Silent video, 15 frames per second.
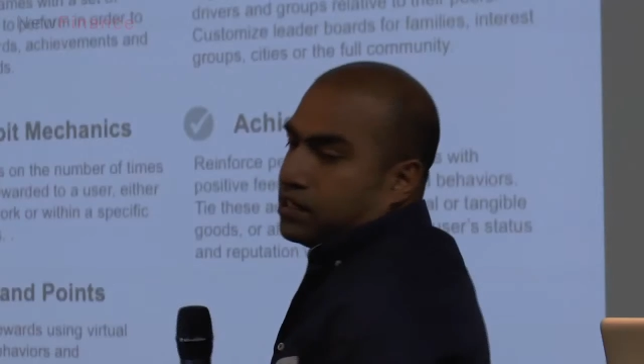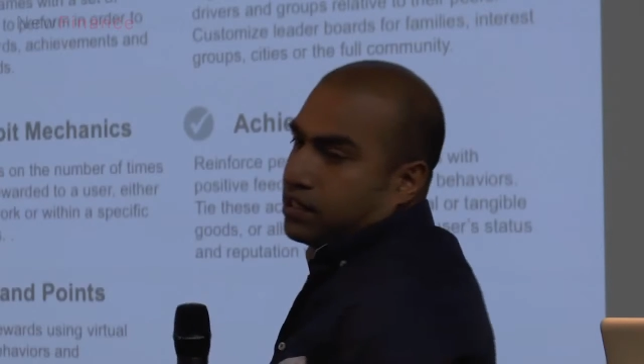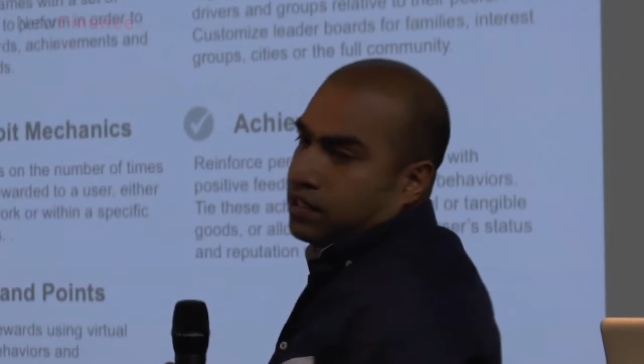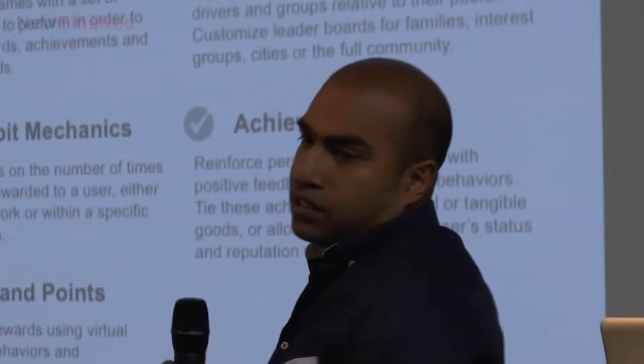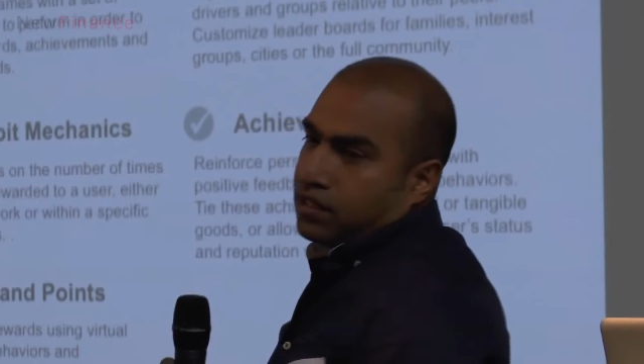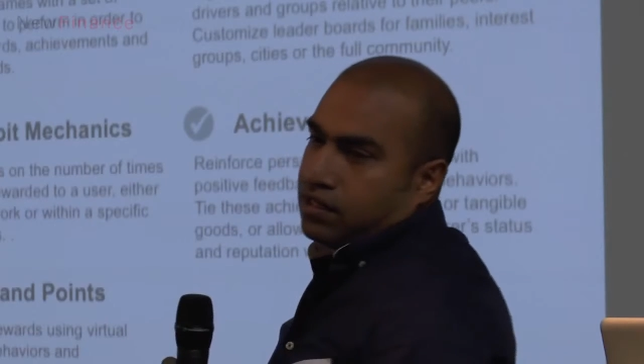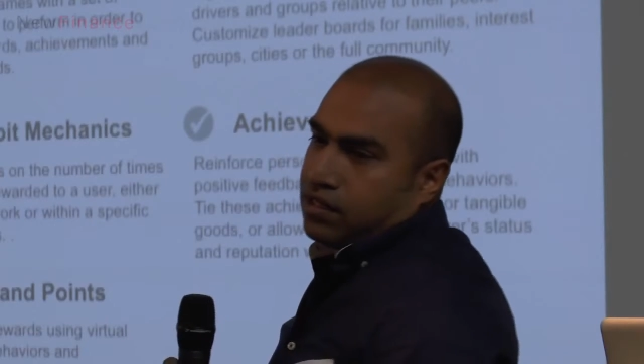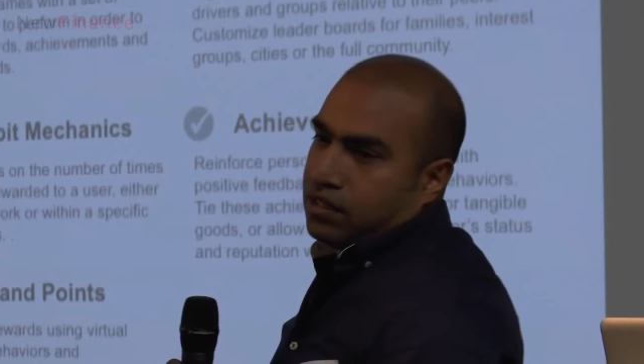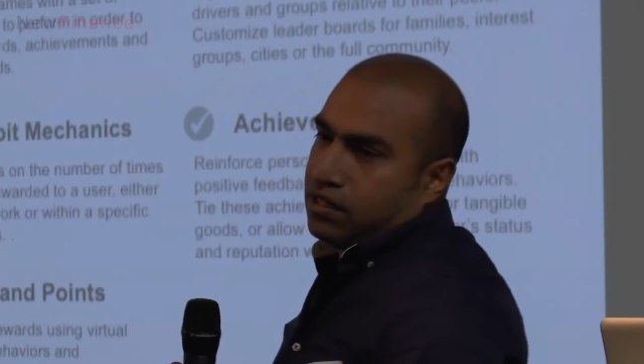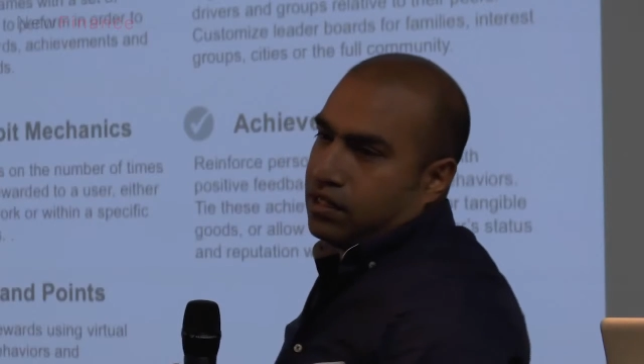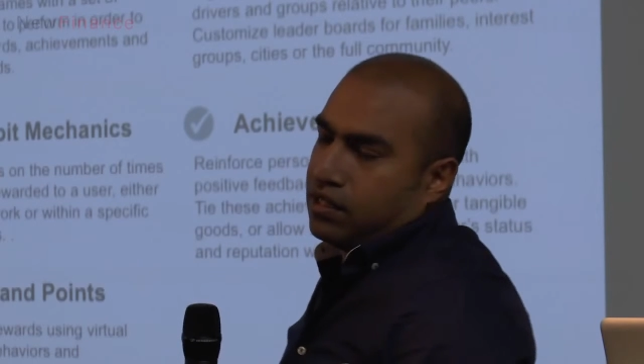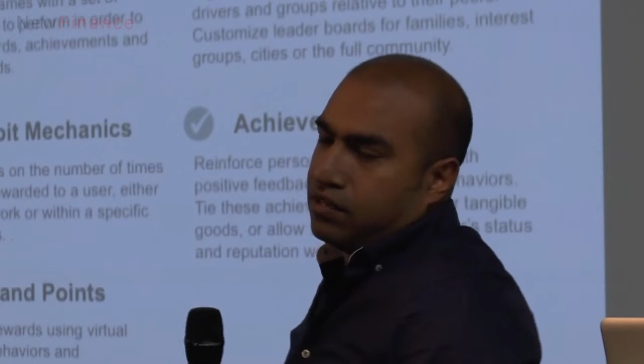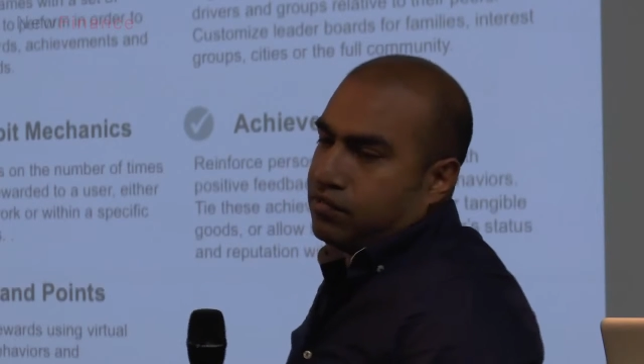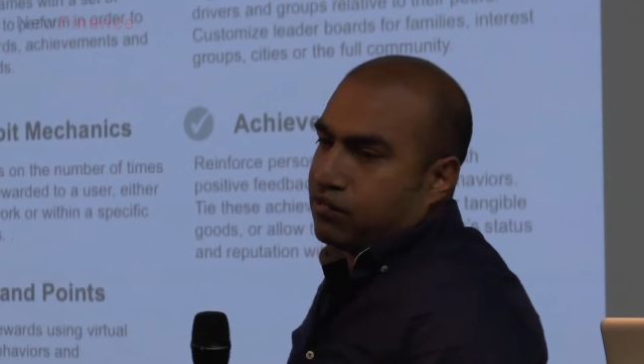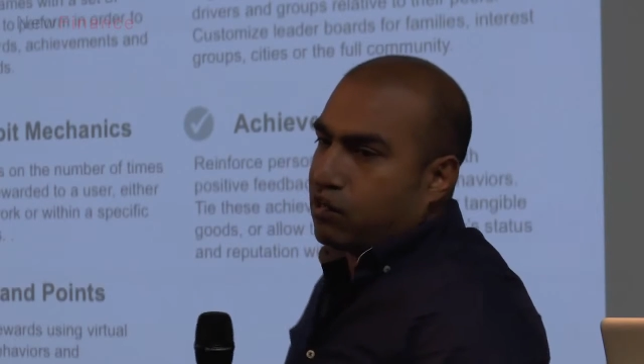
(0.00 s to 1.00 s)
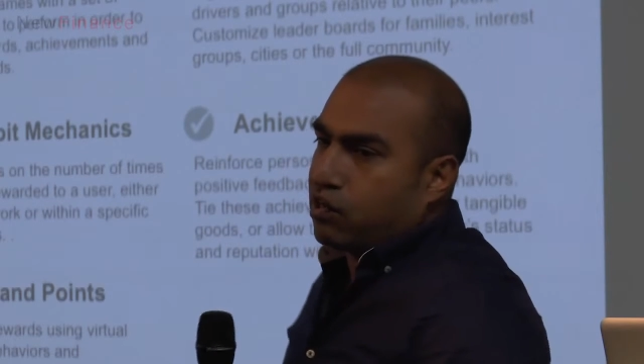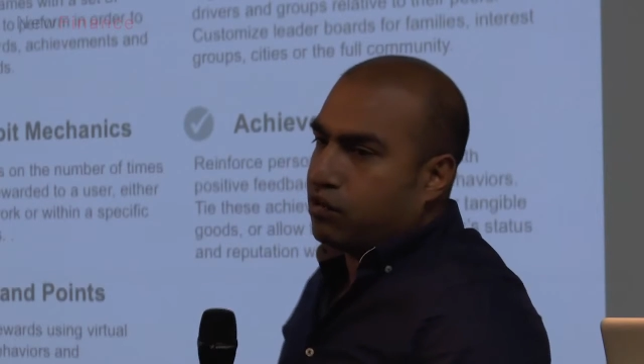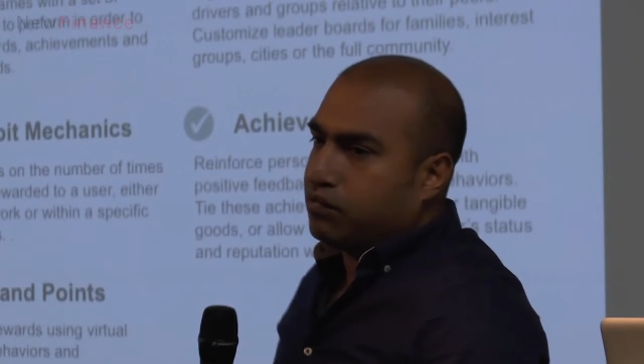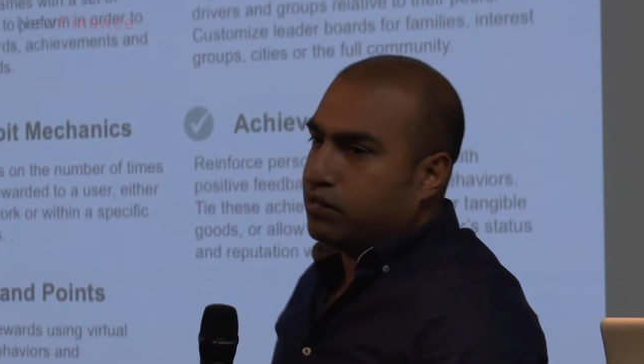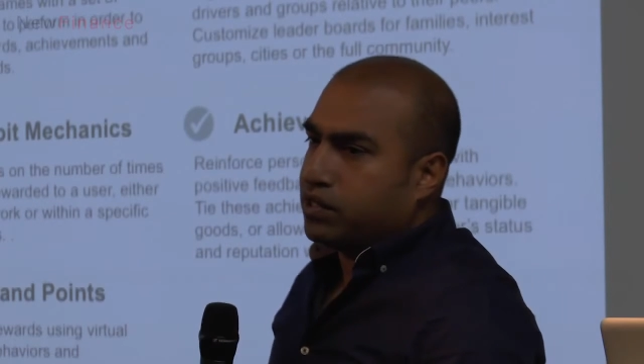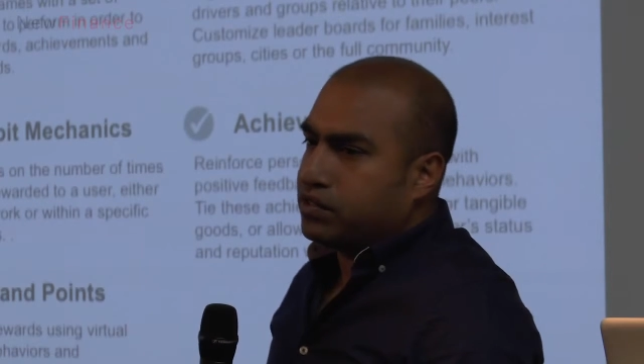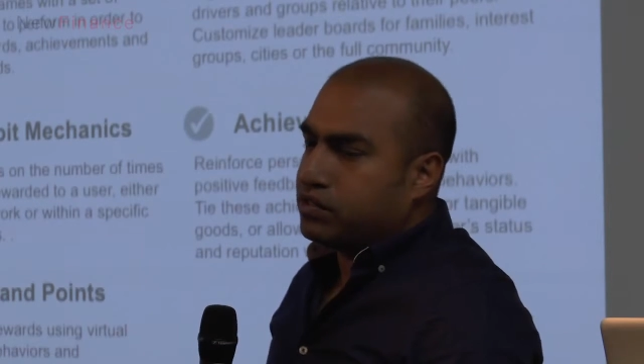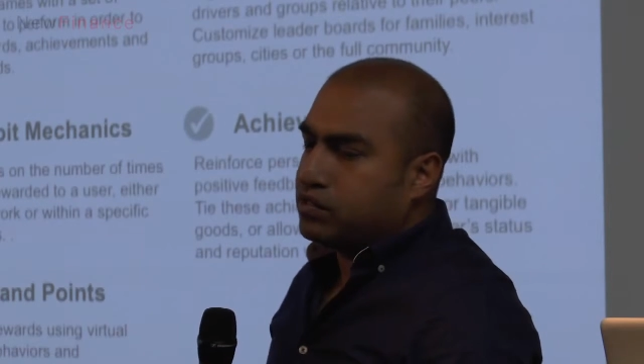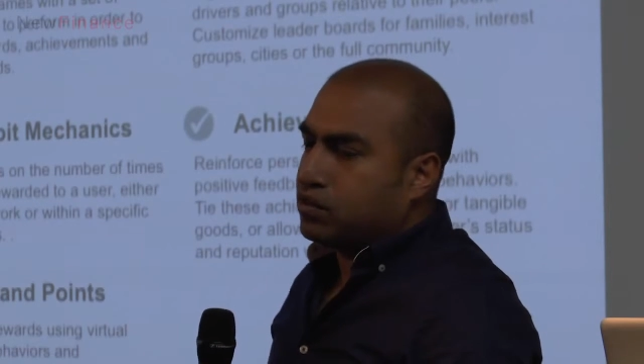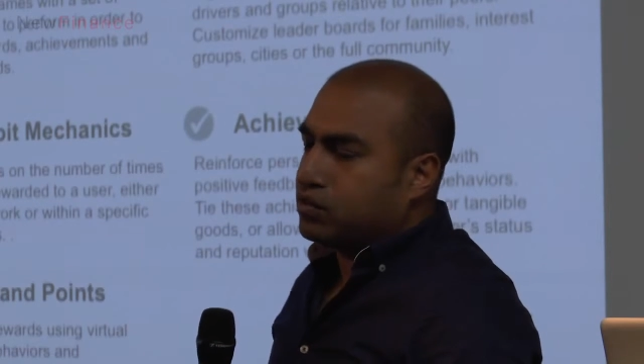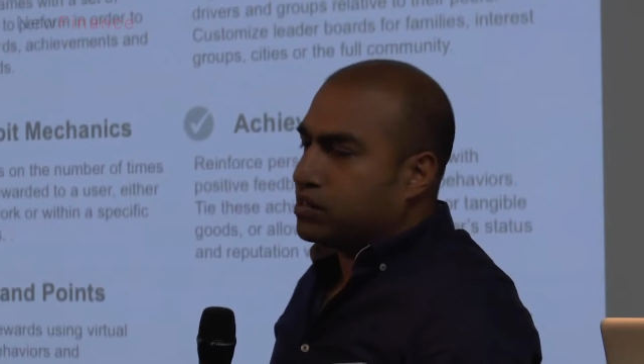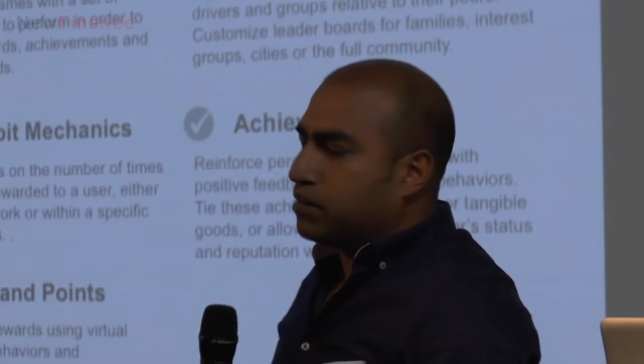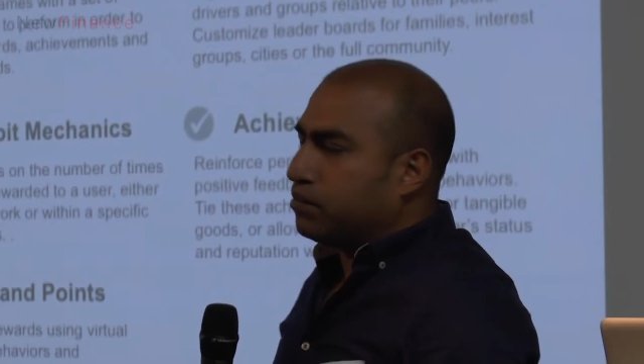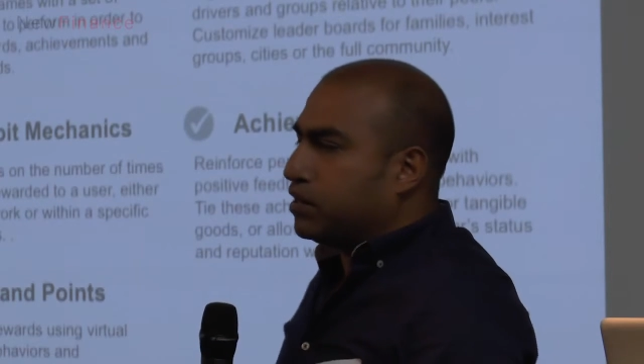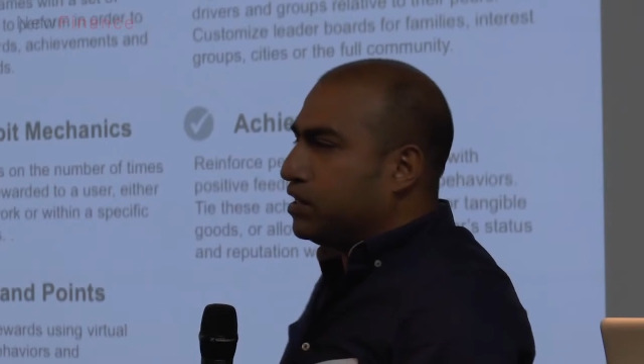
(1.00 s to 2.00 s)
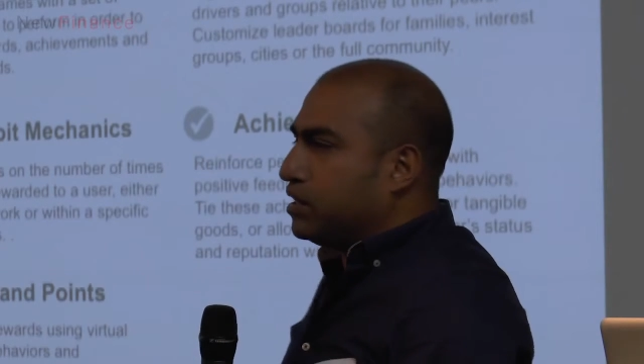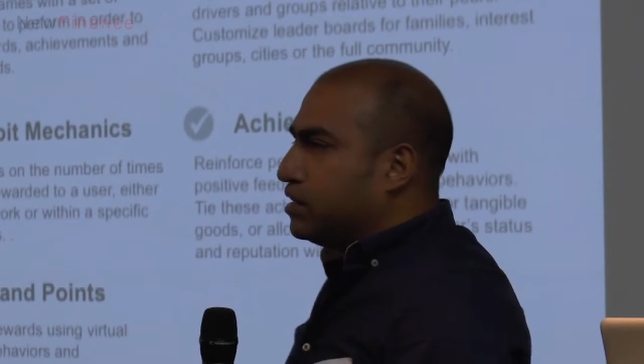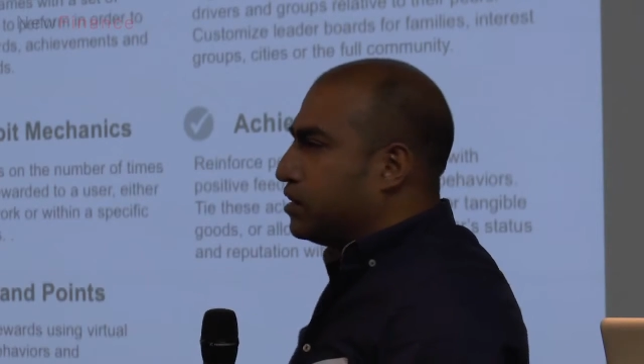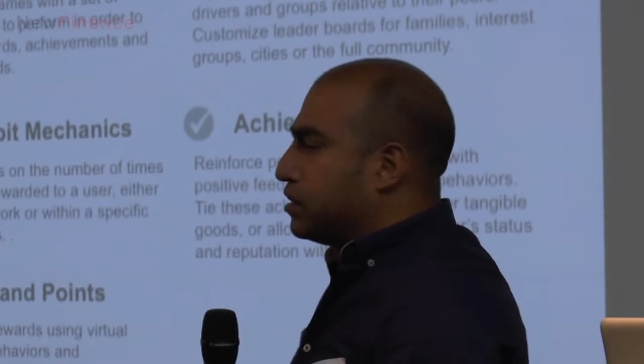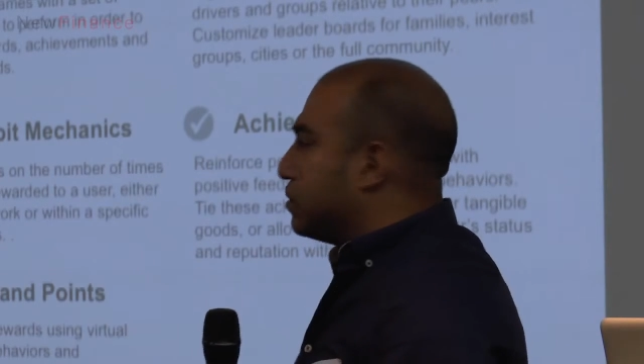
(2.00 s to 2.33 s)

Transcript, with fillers: setting environment. So some of